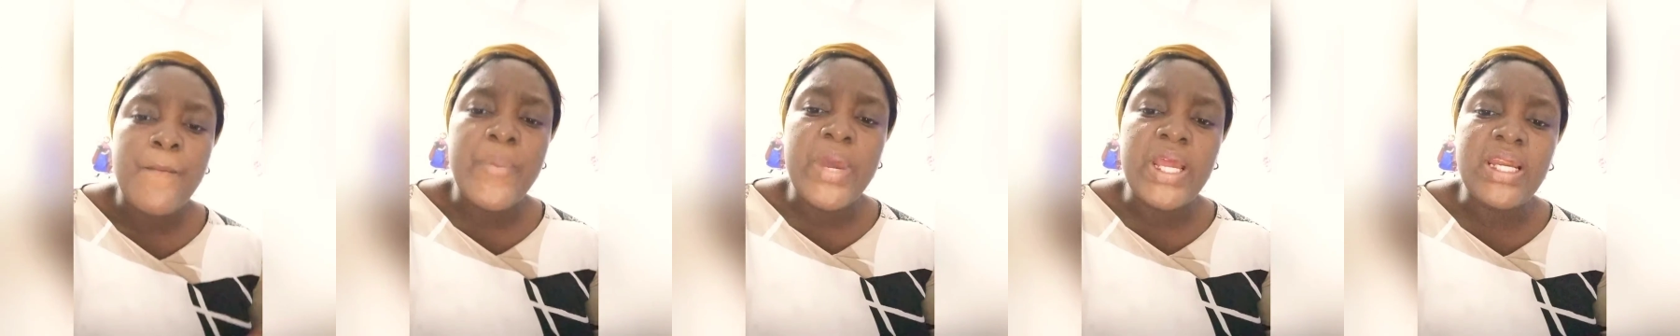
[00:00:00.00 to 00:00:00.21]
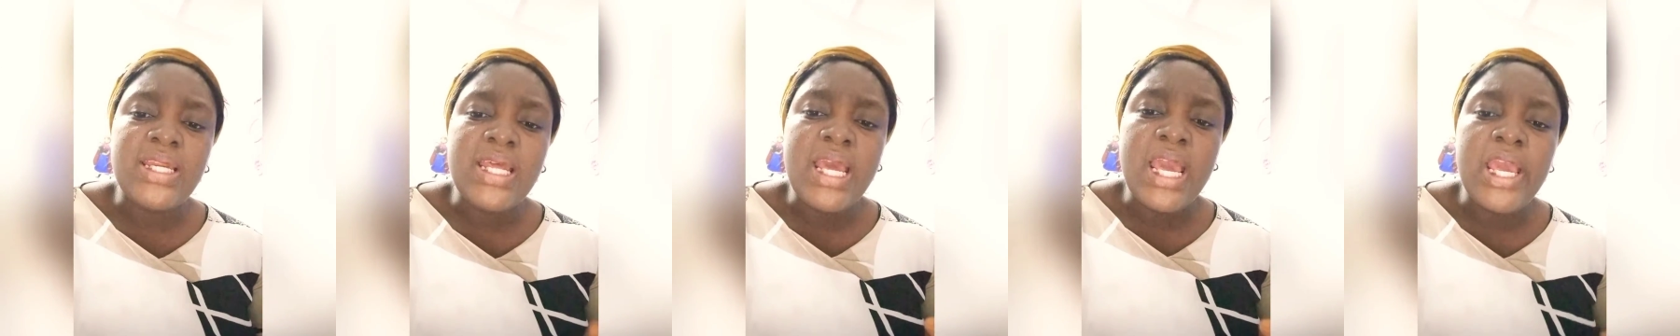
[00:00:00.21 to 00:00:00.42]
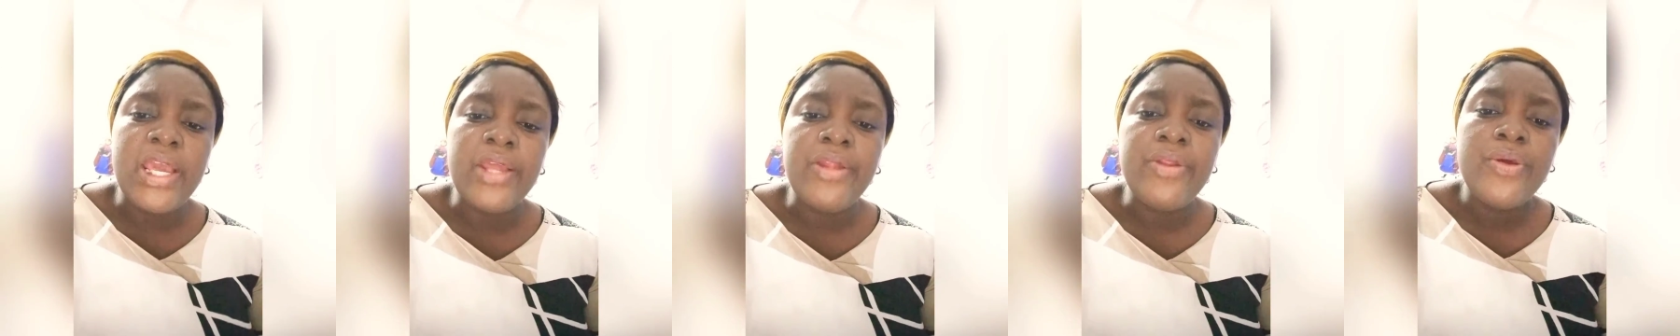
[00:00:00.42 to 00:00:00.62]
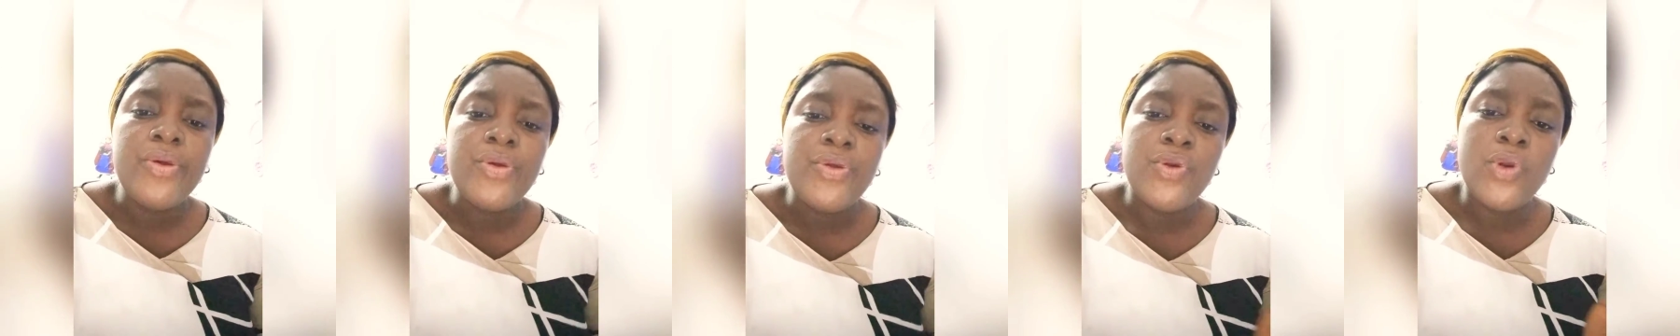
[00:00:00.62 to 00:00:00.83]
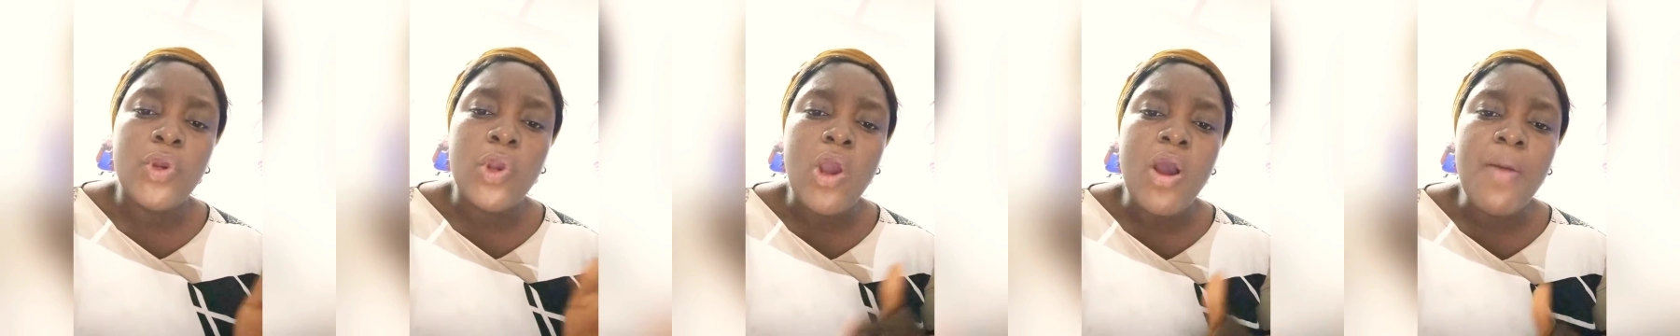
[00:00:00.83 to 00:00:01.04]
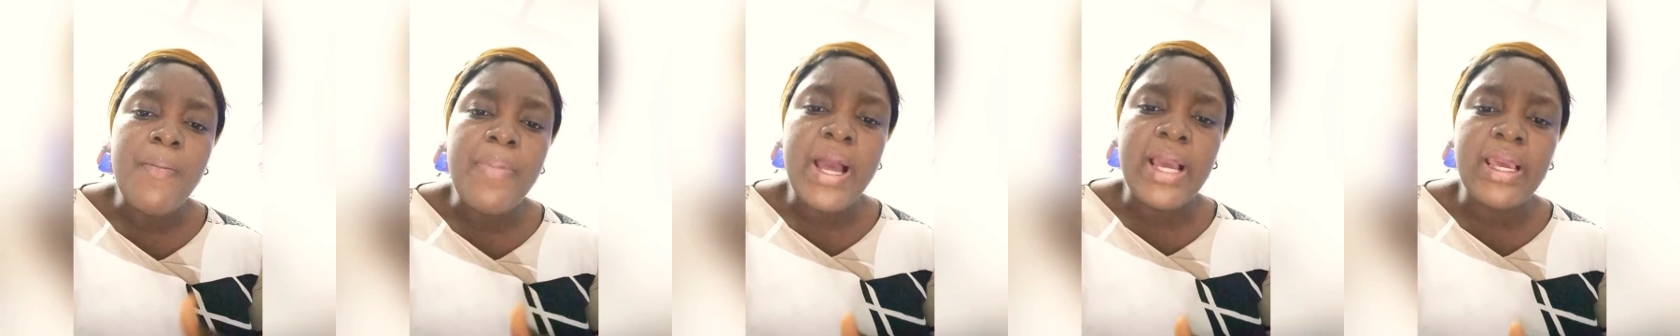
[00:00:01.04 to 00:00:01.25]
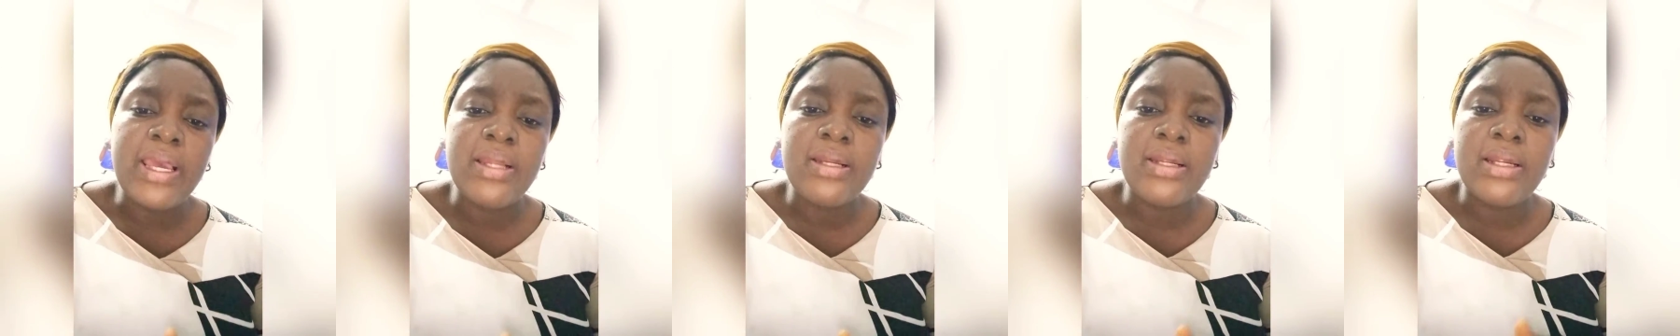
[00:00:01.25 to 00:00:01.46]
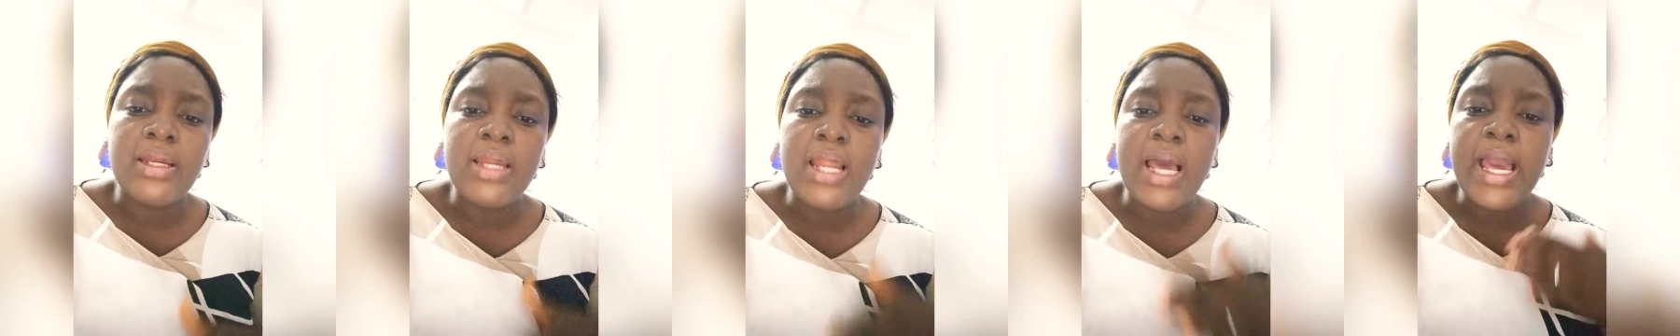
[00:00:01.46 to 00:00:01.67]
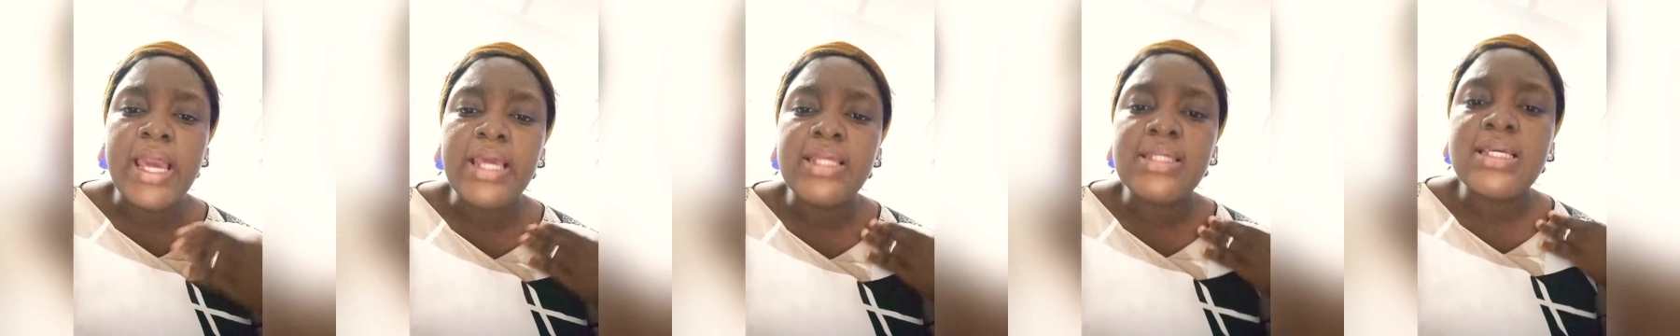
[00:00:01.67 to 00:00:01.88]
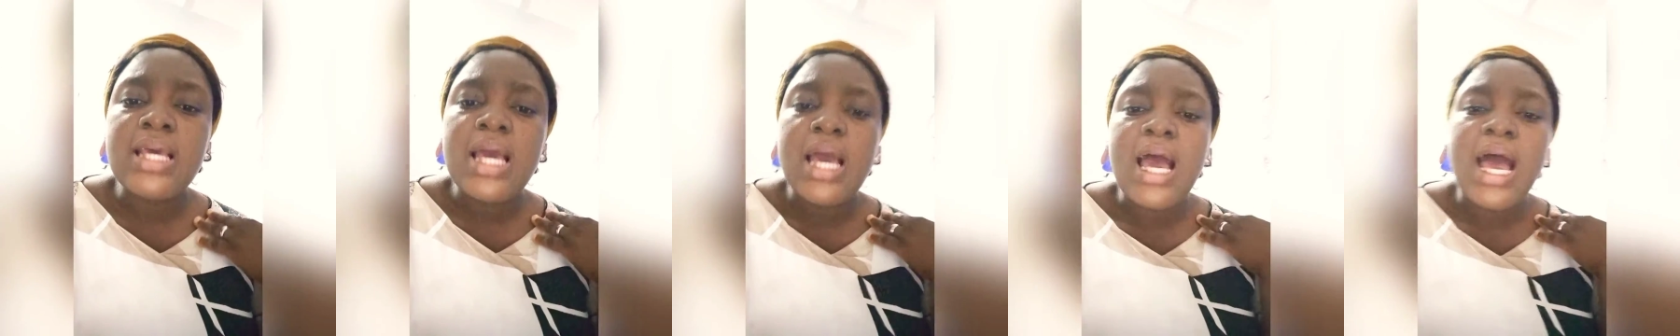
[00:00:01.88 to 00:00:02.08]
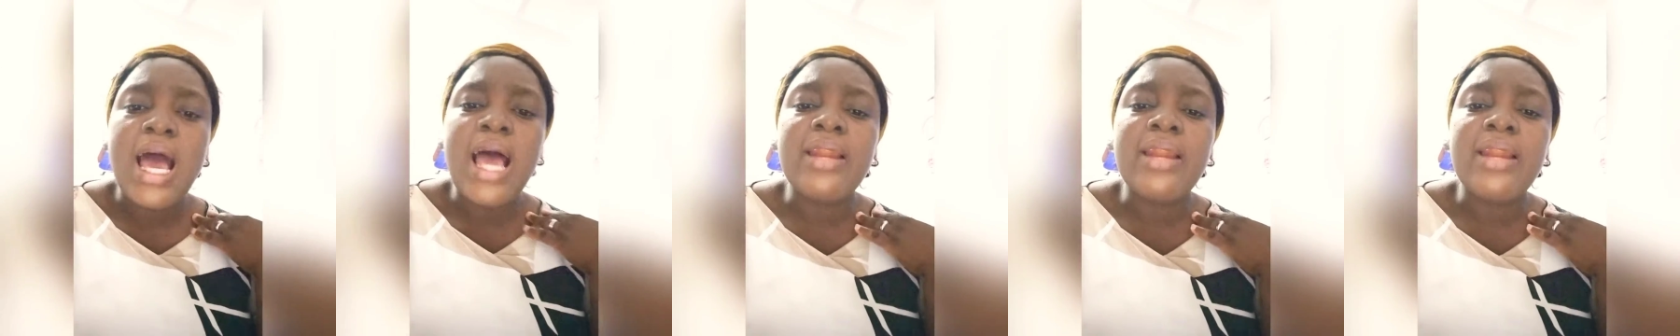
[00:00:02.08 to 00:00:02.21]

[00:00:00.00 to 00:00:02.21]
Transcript: but then you come back in the night